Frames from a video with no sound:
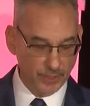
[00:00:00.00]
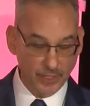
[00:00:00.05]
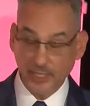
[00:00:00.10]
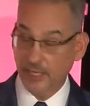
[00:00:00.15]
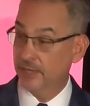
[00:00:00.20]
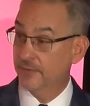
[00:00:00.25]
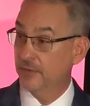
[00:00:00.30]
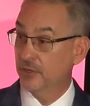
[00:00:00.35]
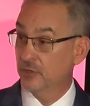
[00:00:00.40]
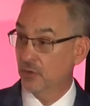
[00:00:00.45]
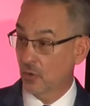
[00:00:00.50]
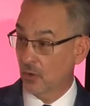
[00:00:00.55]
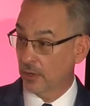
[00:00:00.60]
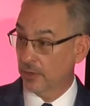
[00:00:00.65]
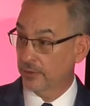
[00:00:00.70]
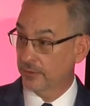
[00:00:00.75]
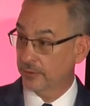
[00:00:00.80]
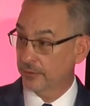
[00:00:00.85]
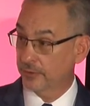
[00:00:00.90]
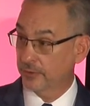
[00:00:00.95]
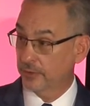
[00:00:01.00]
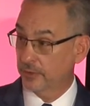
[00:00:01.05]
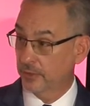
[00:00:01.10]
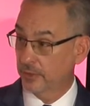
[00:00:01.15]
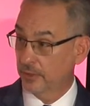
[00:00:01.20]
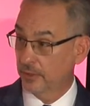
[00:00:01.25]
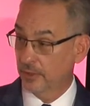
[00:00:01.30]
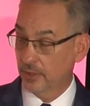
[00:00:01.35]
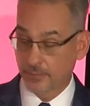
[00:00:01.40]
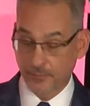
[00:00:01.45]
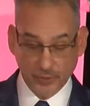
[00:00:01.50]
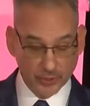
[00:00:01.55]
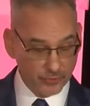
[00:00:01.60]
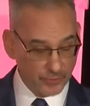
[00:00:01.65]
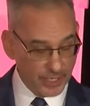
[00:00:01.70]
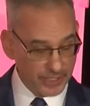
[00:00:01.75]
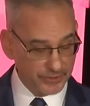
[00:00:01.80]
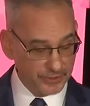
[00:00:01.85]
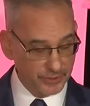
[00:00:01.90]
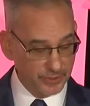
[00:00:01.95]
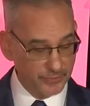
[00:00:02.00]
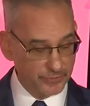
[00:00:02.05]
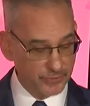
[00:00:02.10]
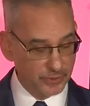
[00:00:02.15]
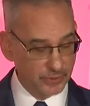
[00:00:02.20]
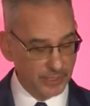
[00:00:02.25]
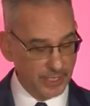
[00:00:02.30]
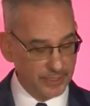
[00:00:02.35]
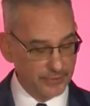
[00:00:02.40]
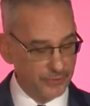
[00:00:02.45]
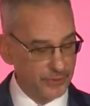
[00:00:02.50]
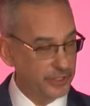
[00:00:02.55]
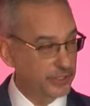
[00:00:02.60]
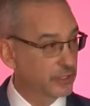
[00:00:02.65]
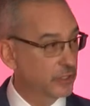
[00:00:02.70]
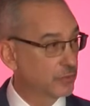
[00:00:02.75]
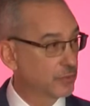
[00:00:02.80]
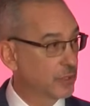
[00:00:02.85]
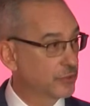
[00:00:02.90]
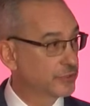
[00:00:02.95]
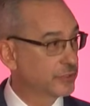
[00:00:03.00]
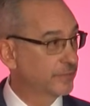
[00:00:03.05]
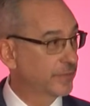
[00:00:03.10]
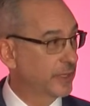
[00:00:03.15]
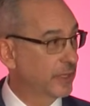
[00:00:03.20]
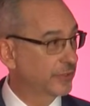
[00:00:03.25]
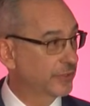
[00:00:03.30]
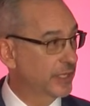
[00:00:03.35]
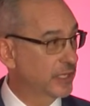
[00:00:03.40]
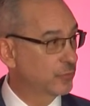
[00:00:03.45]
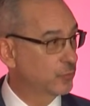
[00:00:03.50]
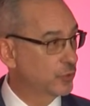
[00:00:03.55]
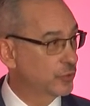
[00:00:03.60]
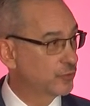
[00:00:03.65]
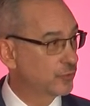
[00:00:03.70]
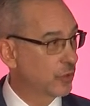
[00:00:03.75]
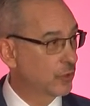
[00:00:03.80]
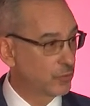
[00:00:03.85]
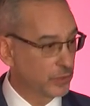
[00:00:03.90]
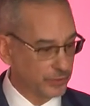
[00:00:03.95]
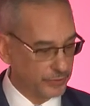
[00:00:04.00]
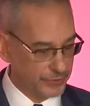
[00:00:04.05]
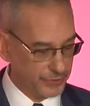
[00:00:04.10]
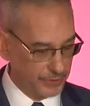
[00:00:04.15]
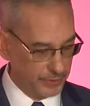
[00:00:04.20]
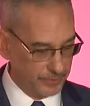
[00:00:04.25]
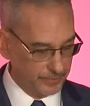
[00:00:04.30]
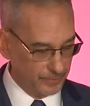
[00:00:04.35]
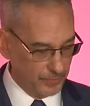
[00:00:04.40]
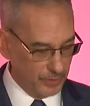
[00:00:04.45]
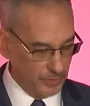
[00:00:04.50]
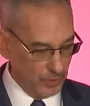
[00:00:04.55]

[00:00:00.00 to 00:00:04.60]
In the North, progressives like Theodore Roosevelt and Woodrow Wilson